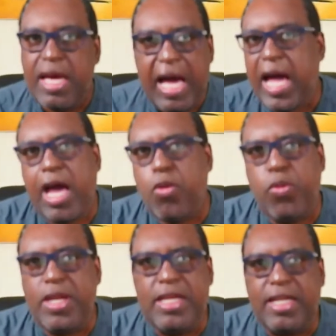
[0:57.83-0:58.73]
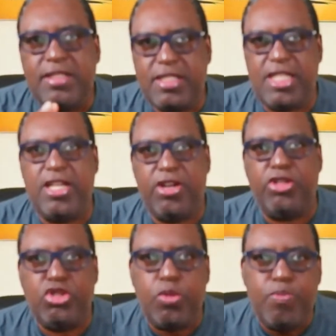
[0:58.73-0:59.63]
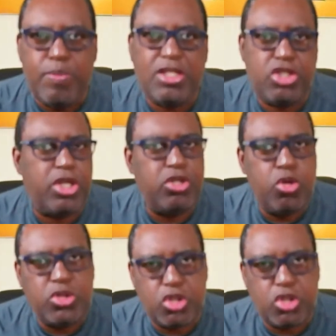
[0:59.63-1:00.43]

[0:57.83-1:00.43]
I will not dare to mention those